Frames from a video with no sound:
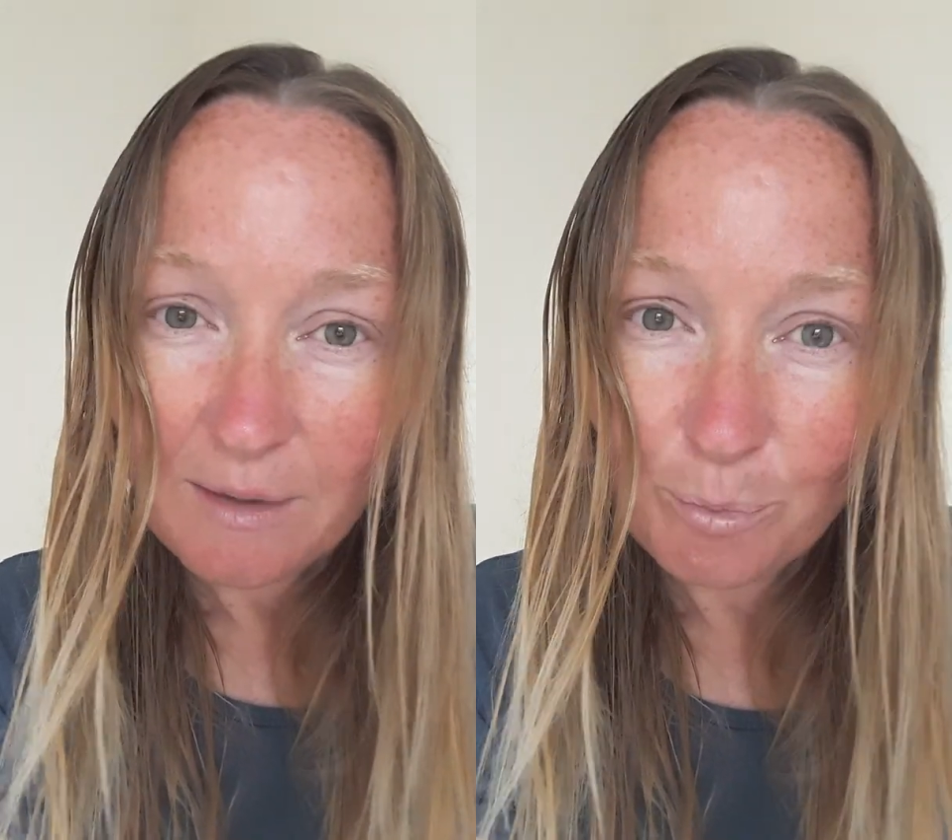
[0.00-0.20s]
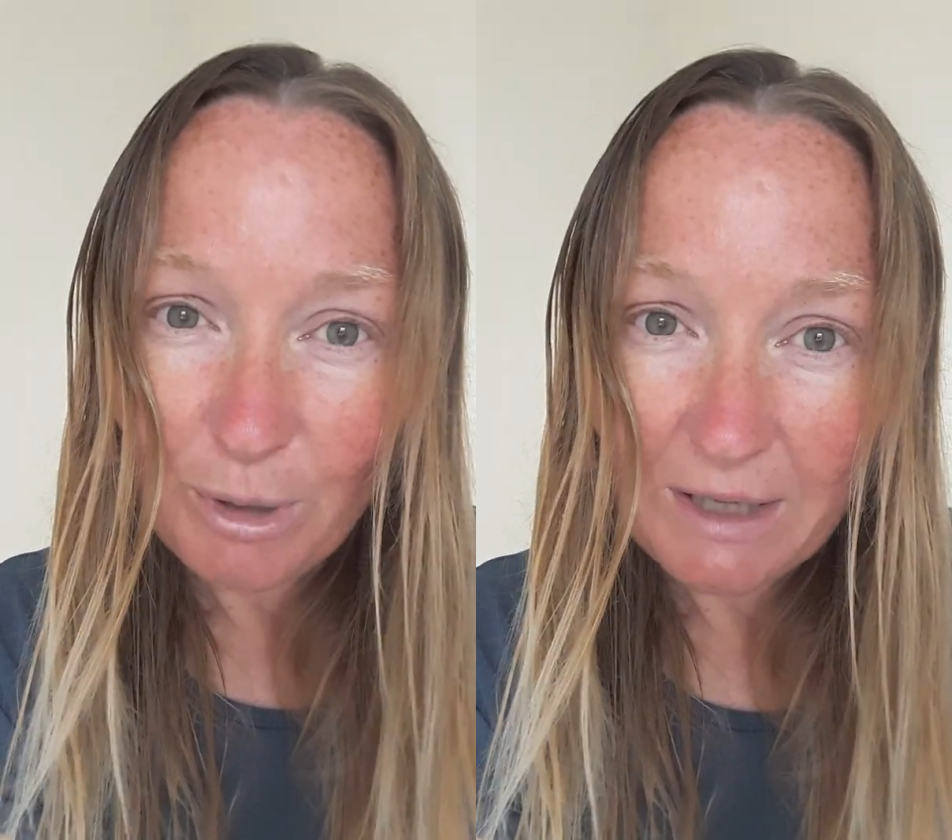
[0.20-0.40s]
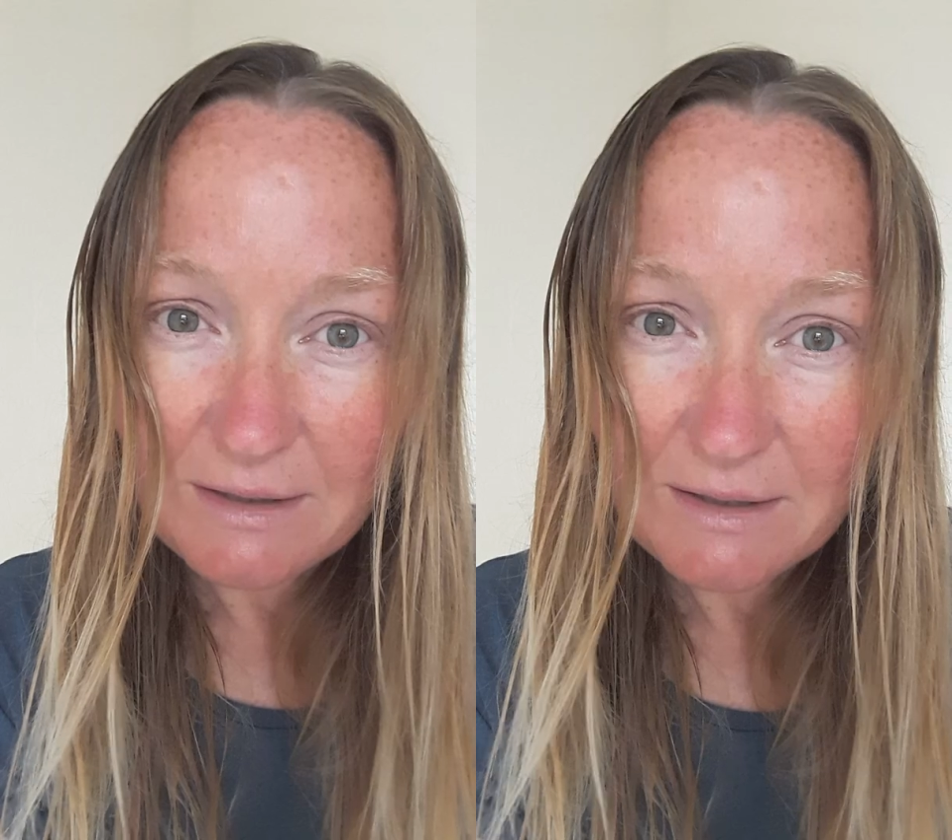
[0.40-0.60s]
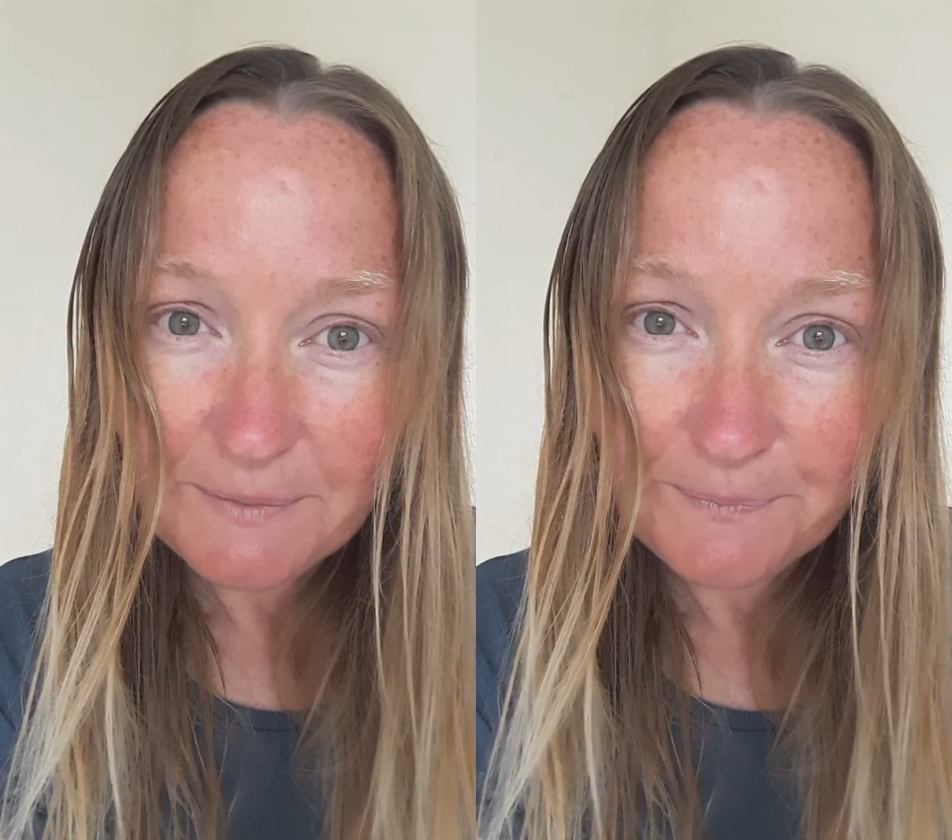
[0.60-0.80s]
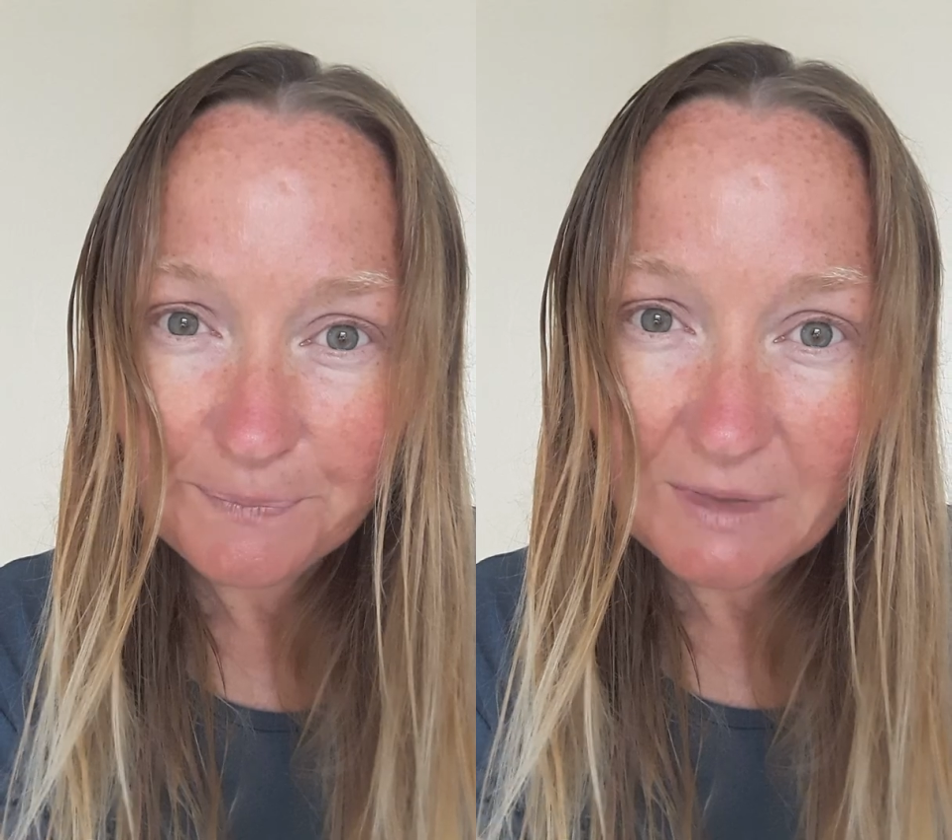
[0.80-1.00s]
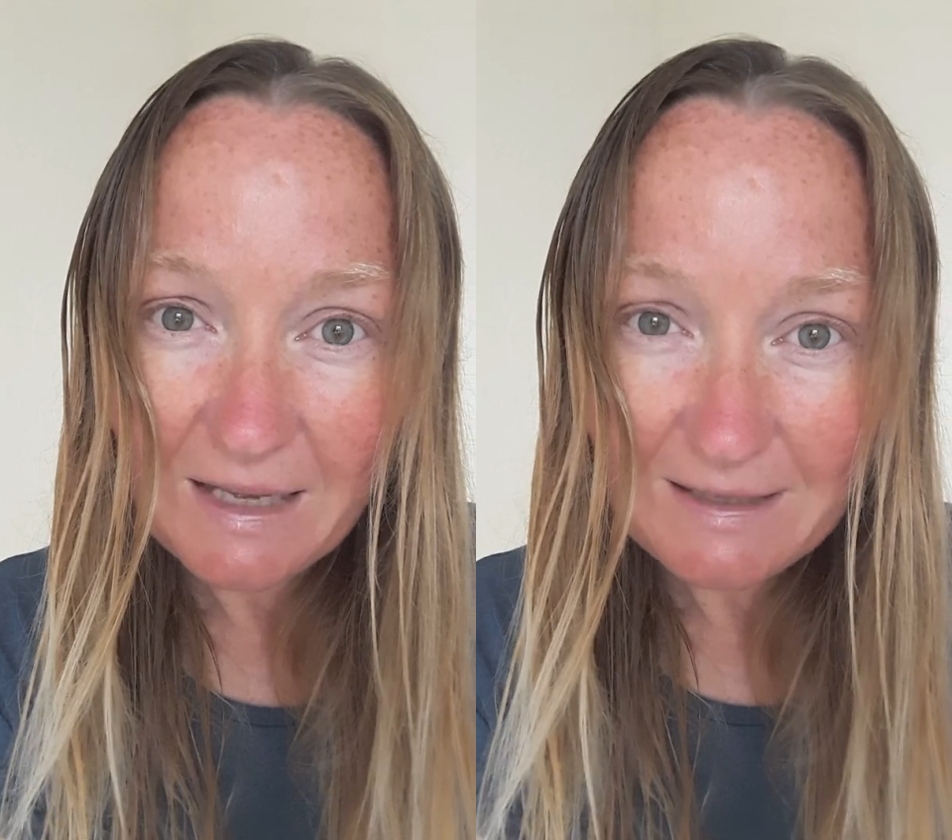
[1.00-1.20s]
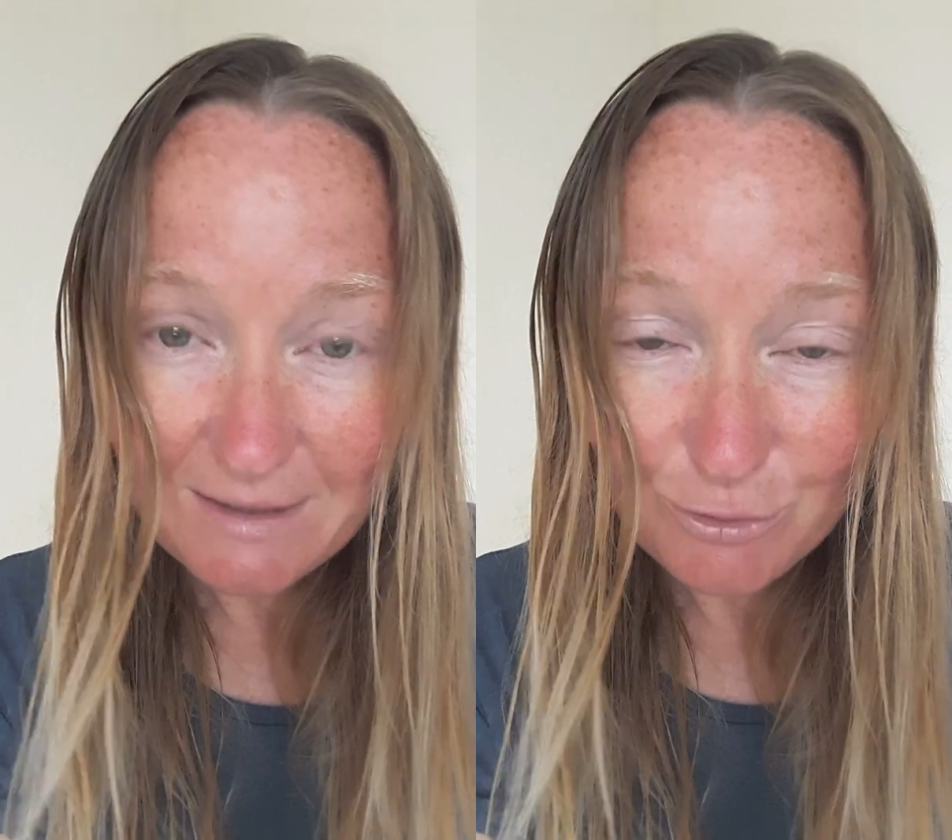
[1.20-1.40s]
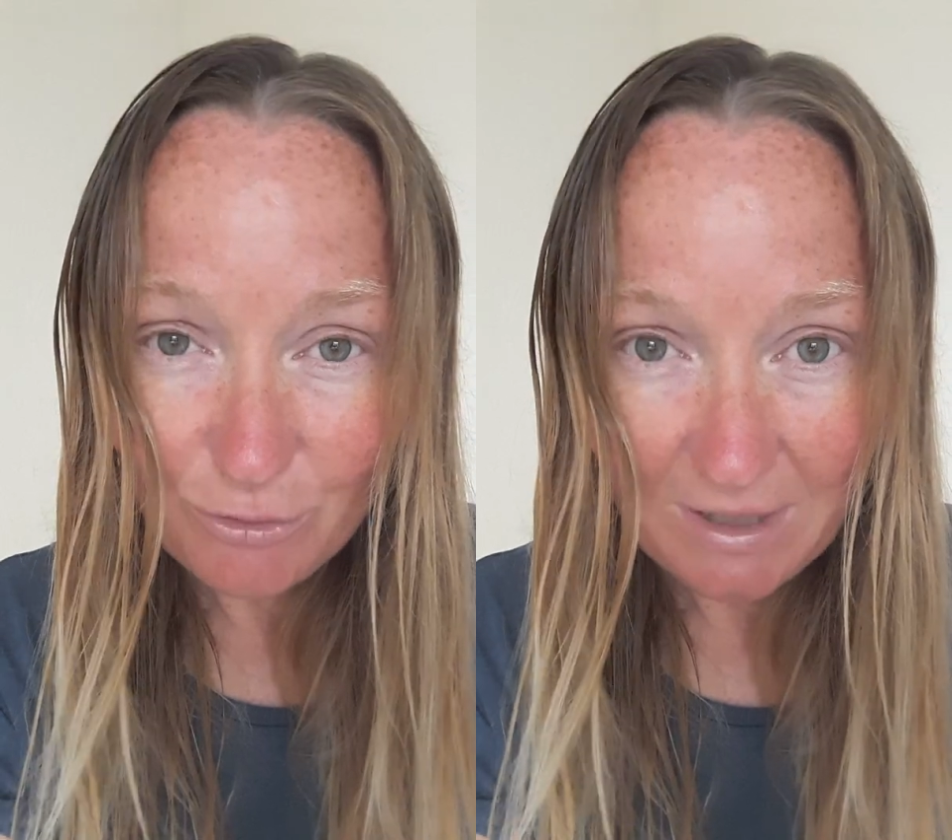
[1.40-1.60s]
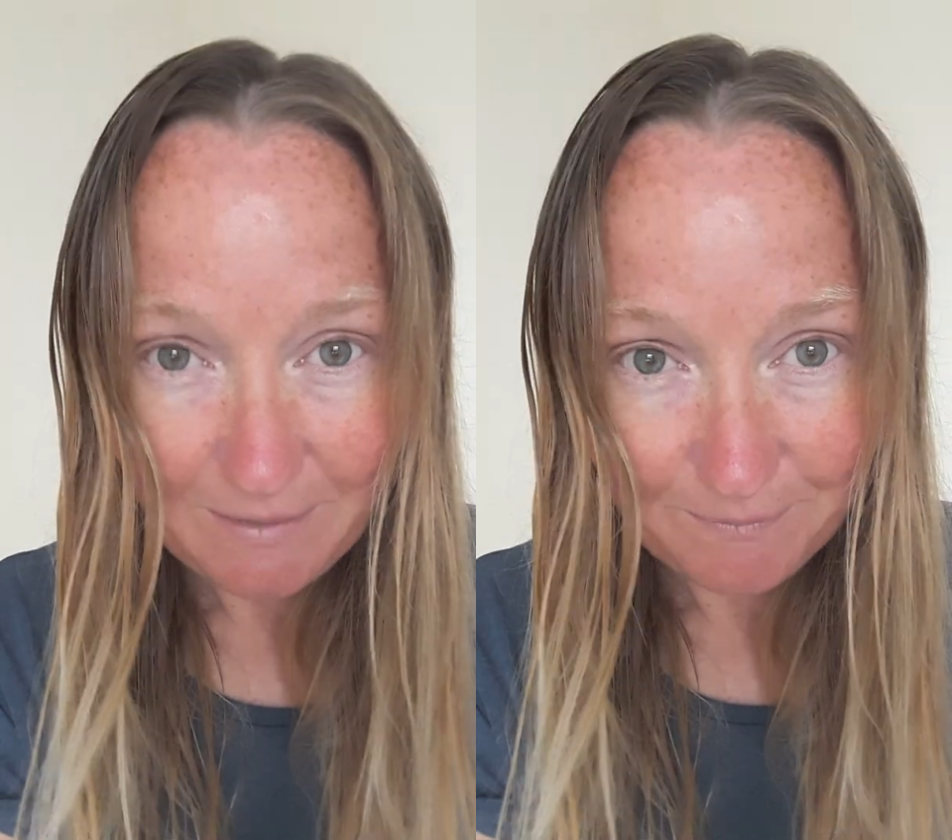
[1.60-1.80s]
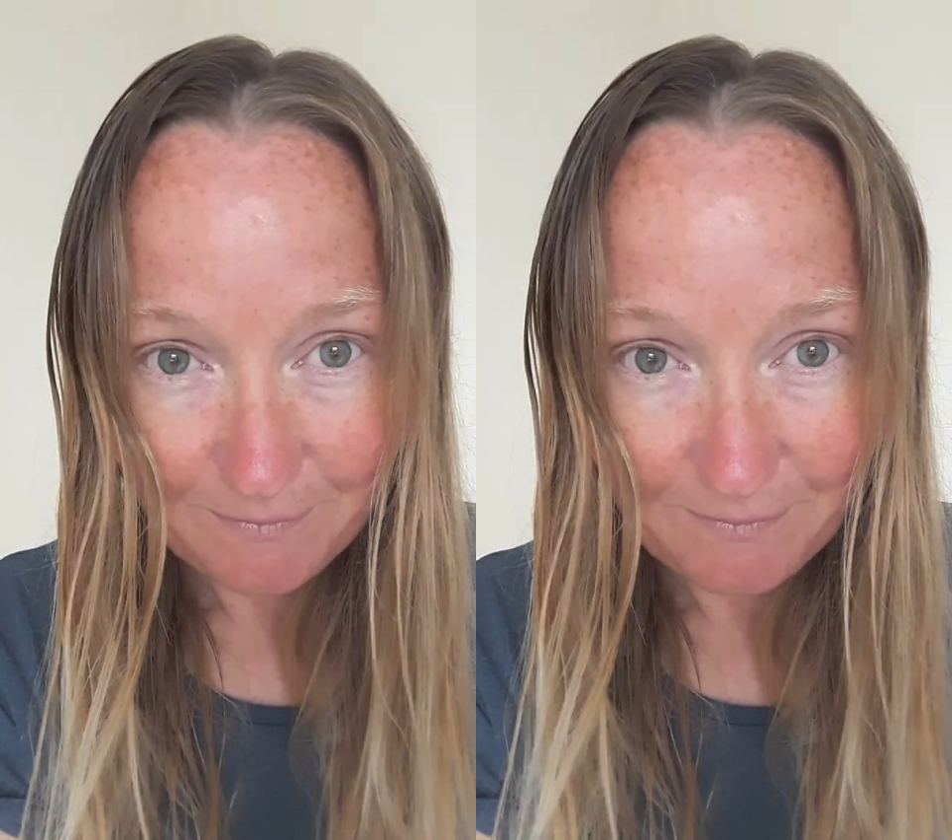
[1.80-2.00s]
But it's a
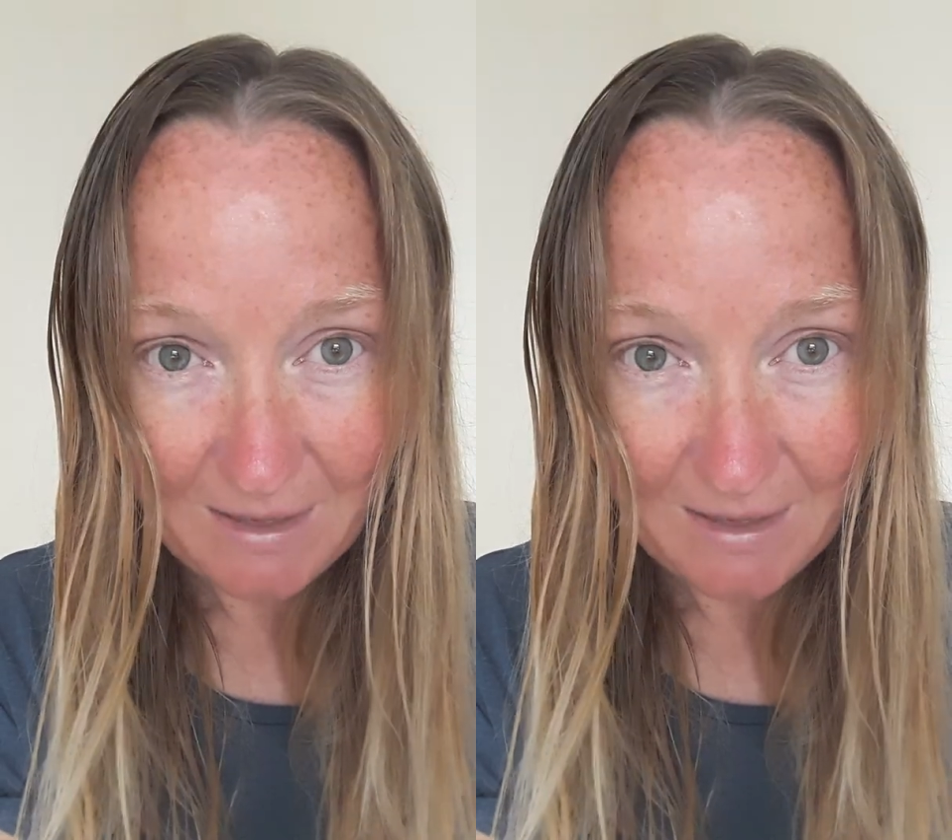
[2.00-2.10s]
dream,